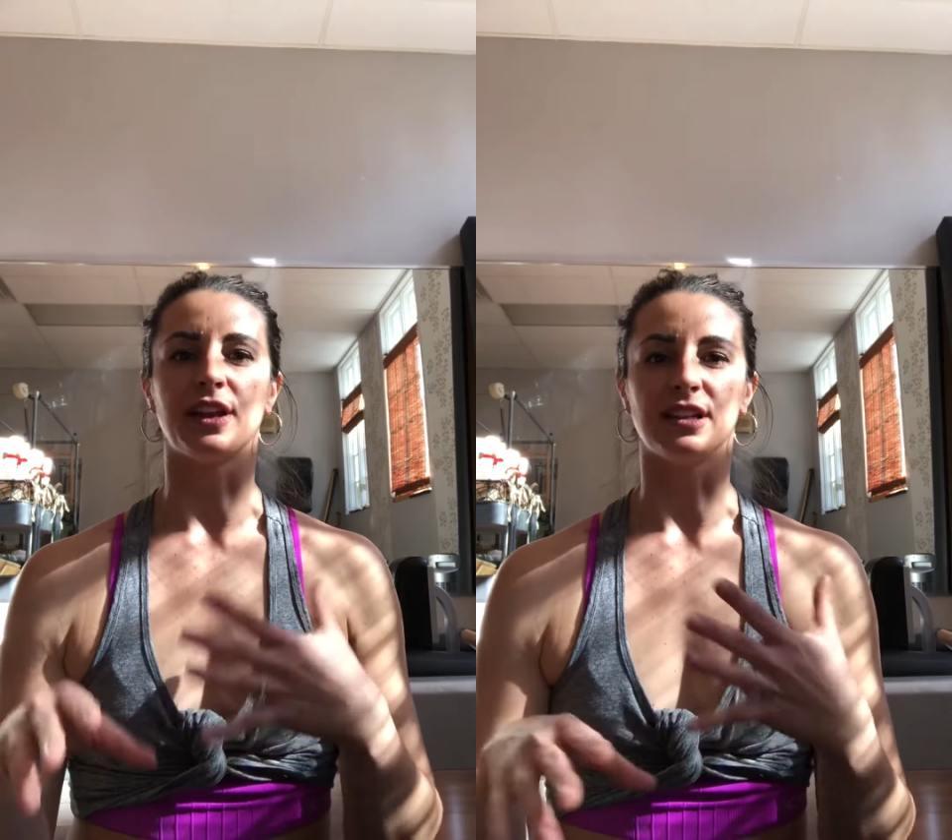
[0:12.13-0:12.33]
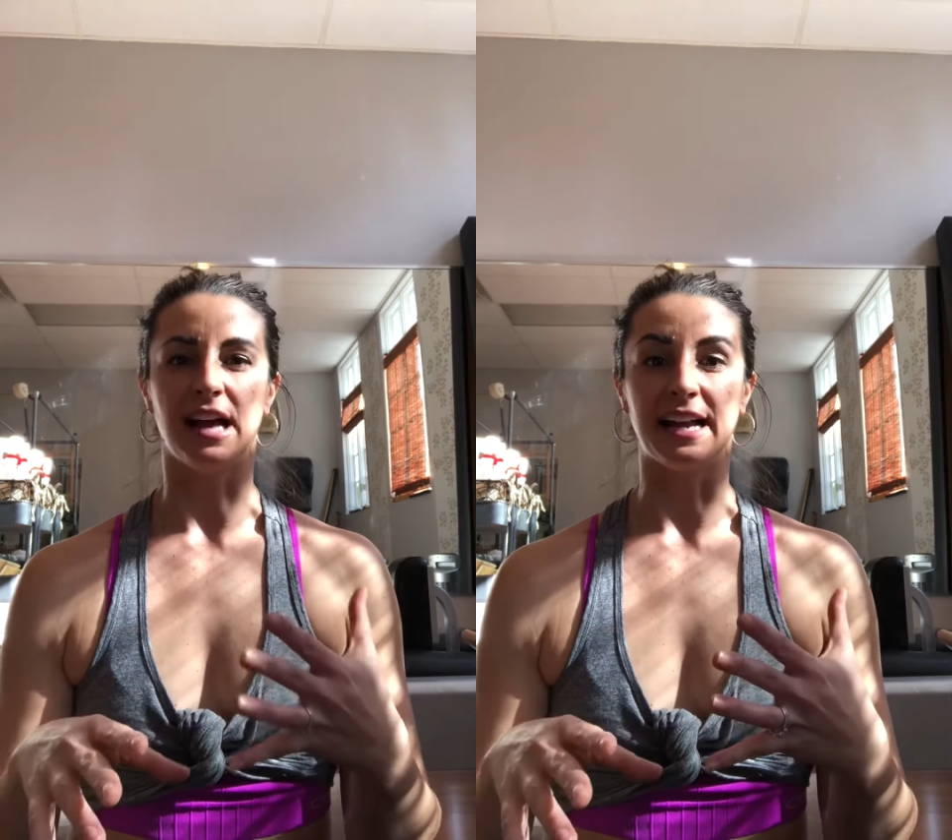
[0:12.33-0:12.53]

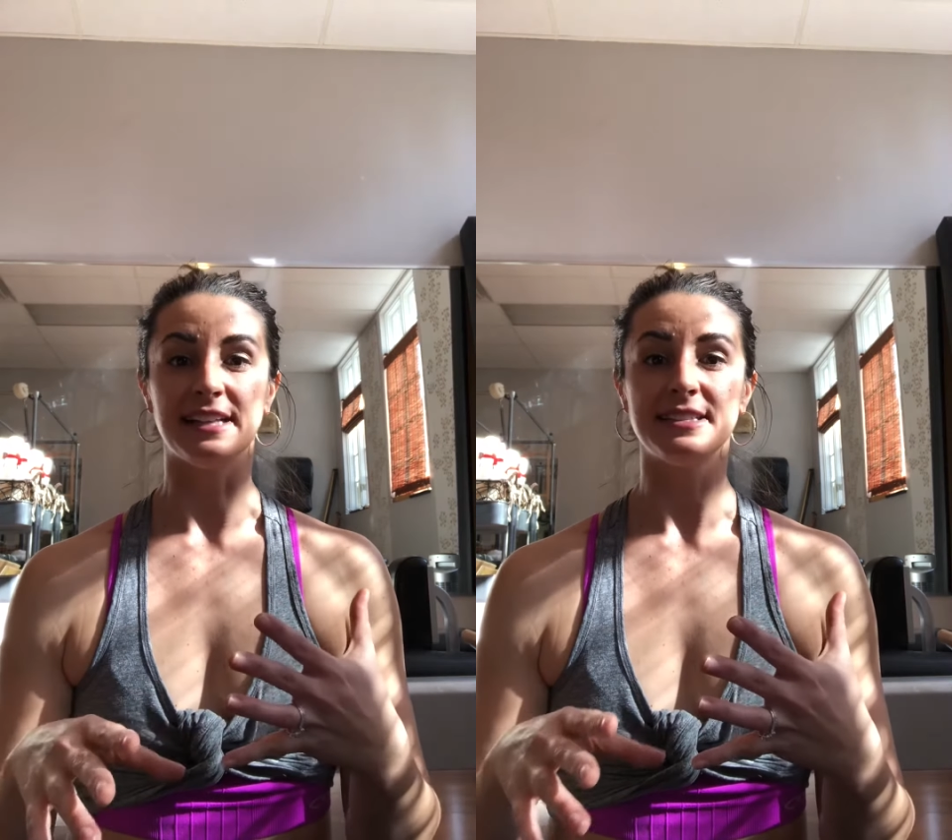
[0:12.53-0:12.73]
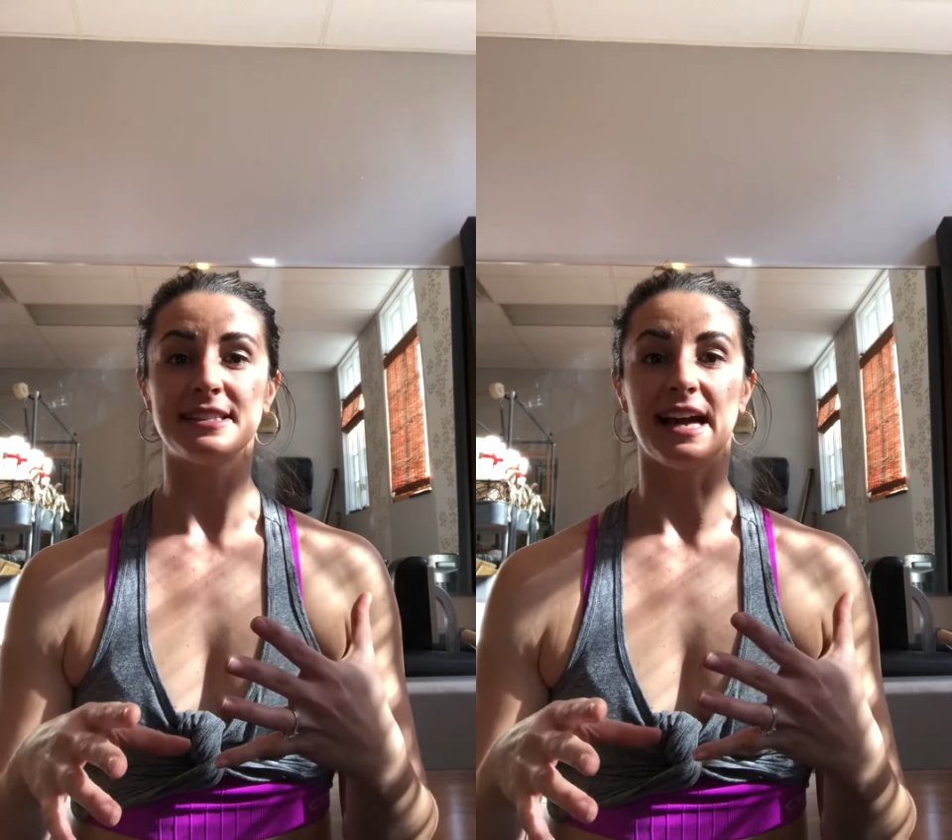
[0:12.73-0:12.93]

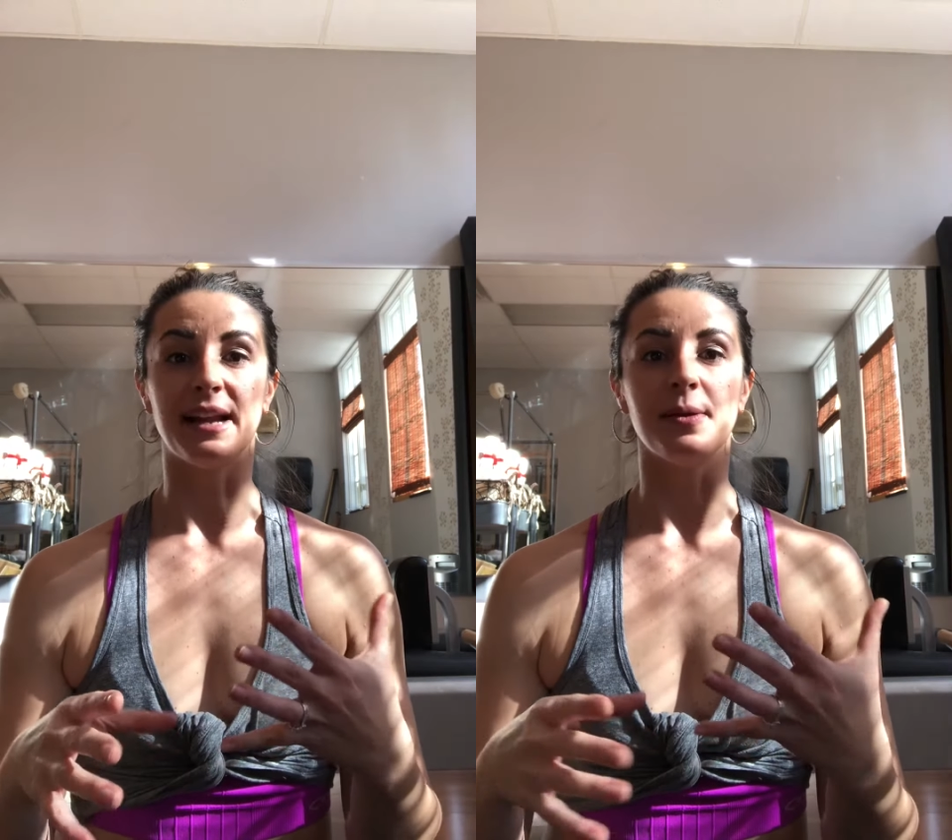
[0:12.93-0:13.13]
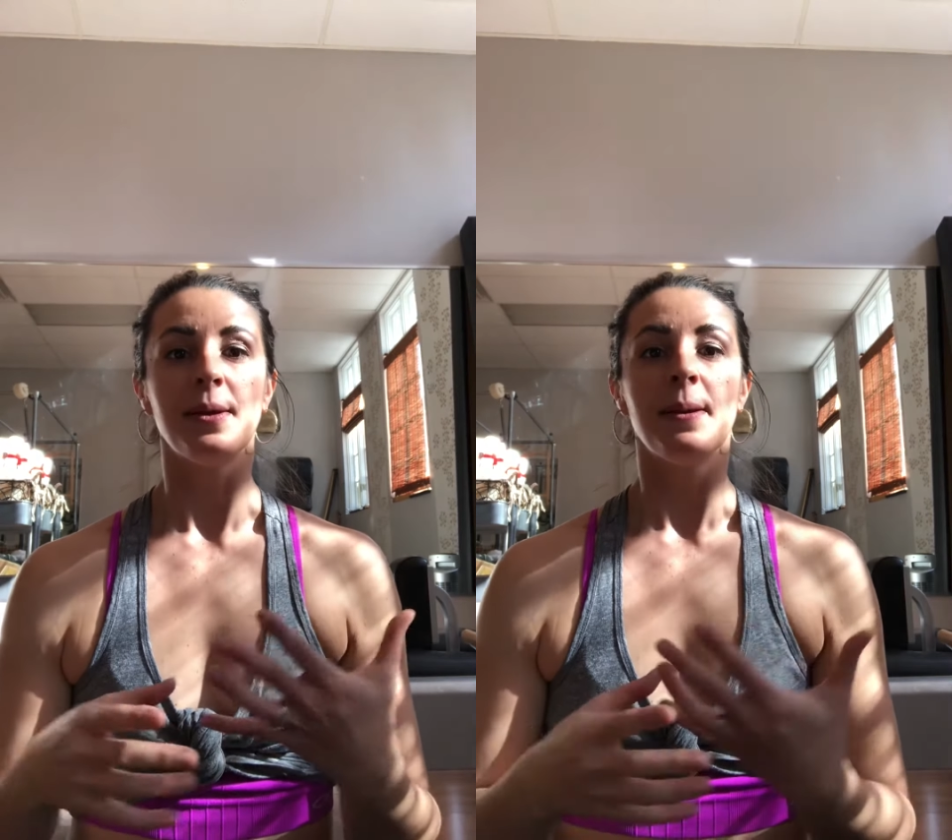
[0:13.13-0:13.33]
clients
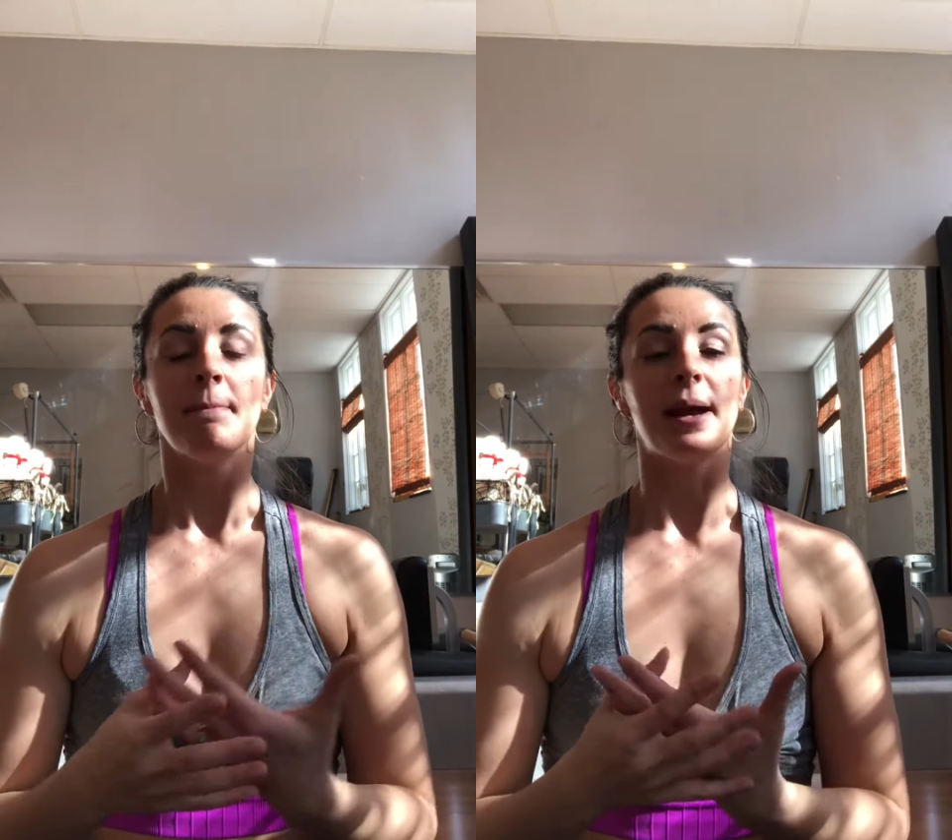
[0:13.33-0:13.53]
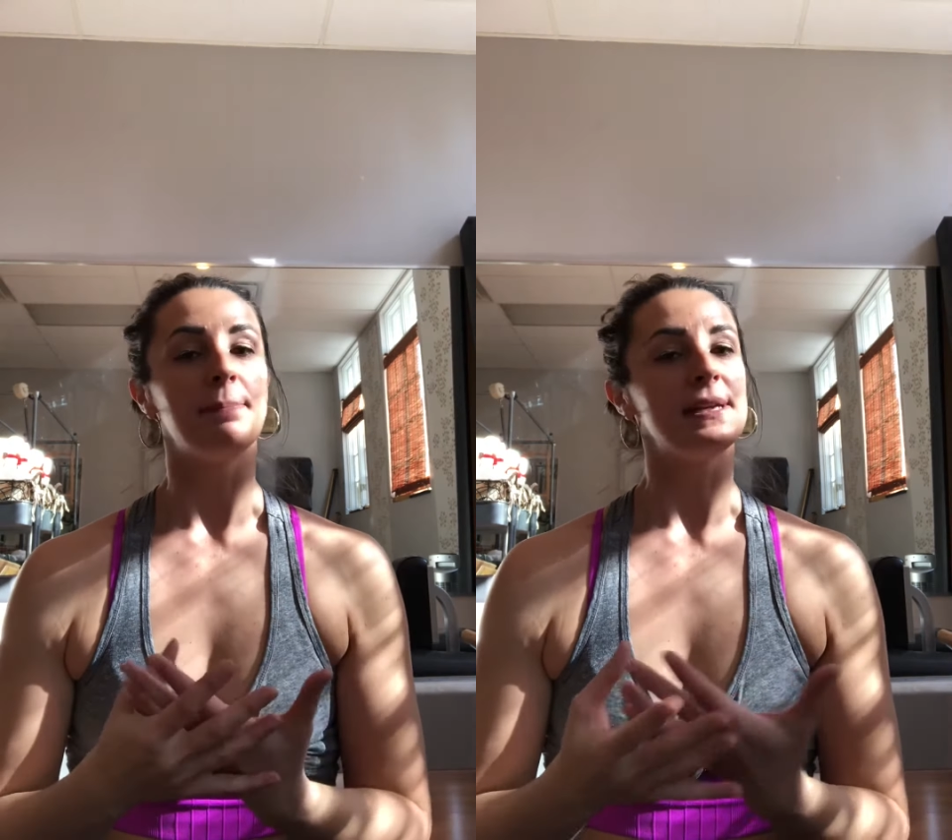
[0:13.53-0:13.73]
that might be